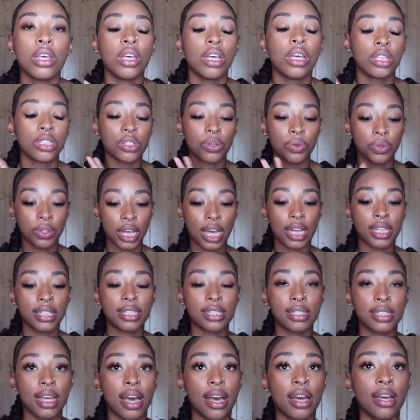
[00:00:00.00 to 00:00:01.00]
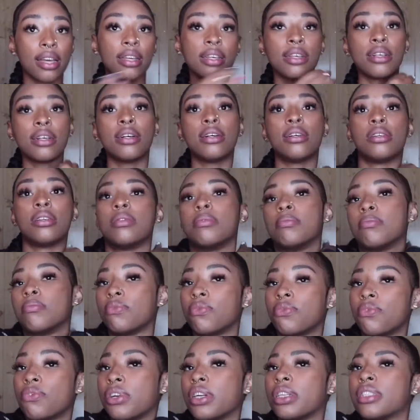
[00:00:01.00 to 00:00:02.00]
So that's that
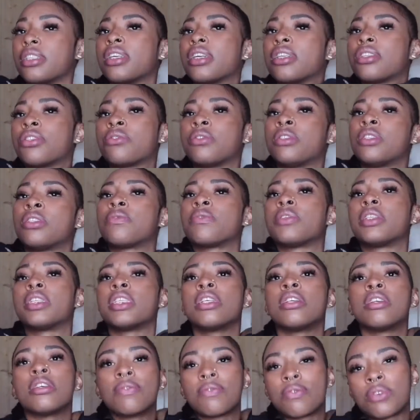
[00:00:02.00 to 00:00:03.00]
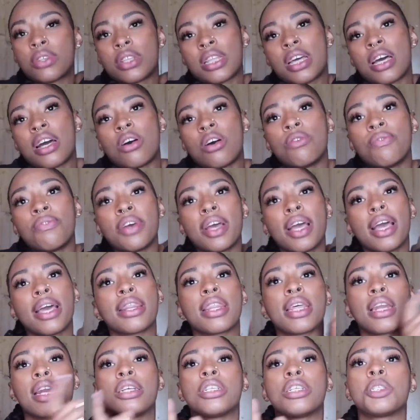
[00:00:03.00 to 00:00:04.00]
um, for accessories really for that outfit and
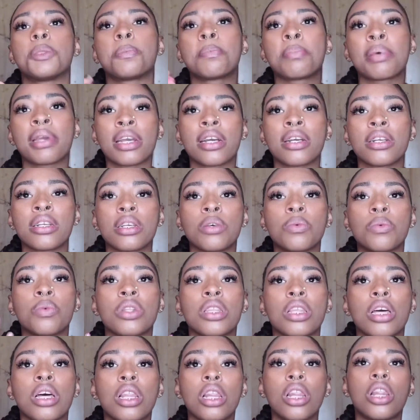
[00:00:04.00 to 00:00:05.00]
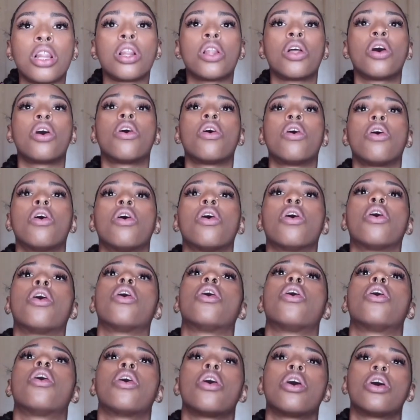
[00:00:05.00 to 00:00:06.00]
then I just paired it with a
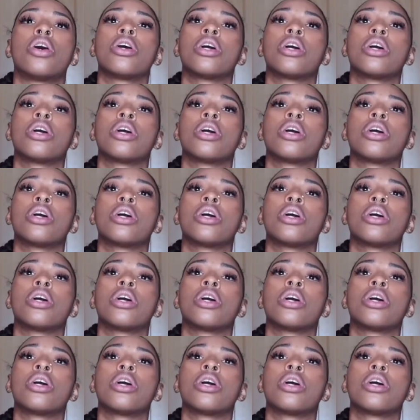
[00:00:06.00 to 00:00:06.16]
long,